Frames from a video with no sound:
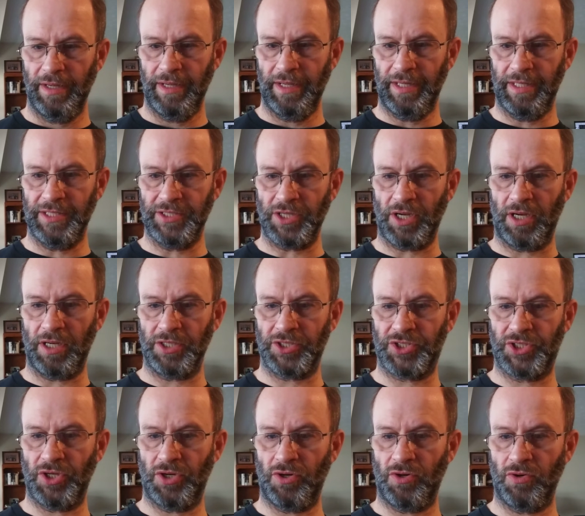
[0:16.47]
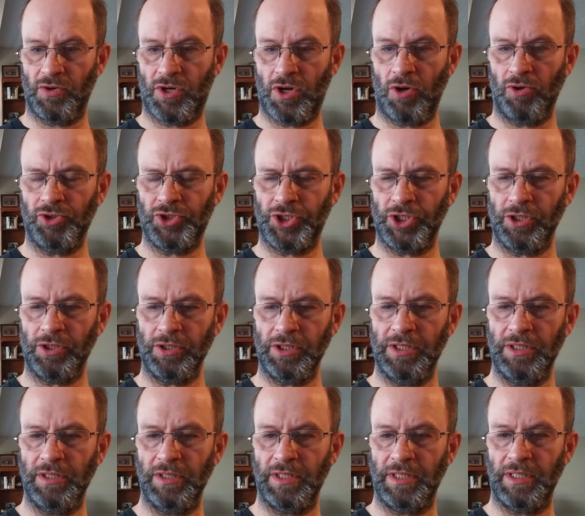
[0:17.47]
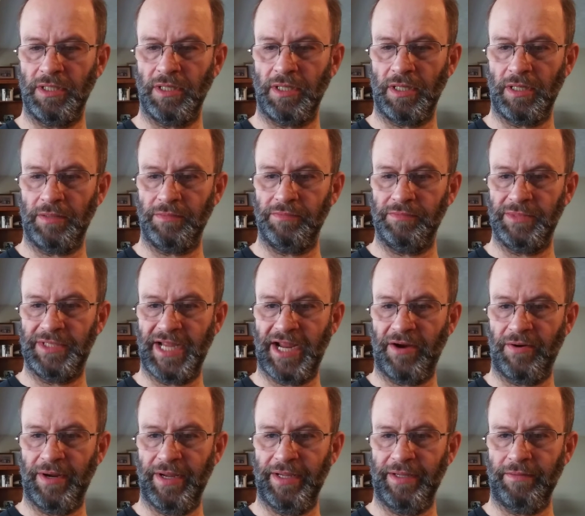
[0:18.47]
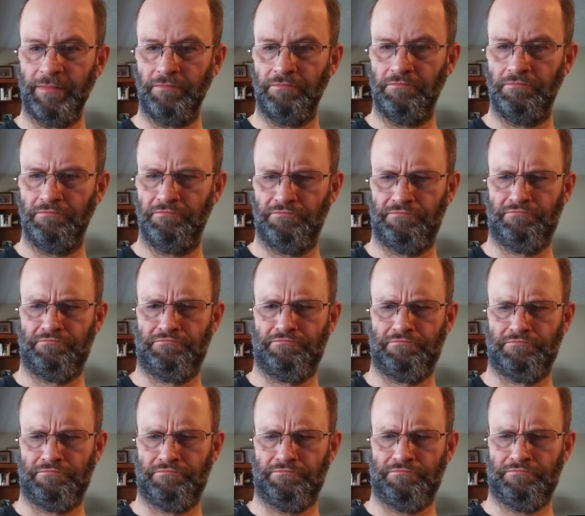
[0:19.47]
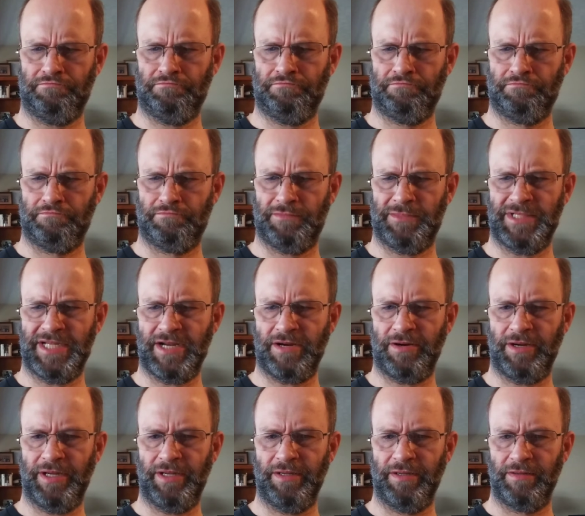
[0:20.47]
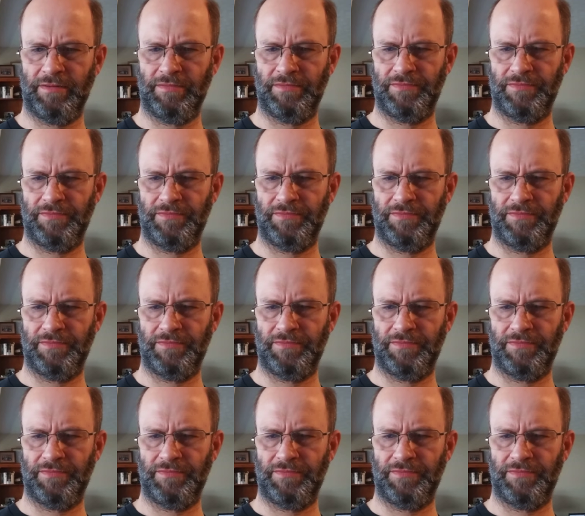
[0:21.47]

It is also kosher, the, um, dairy. Hmm? dairy.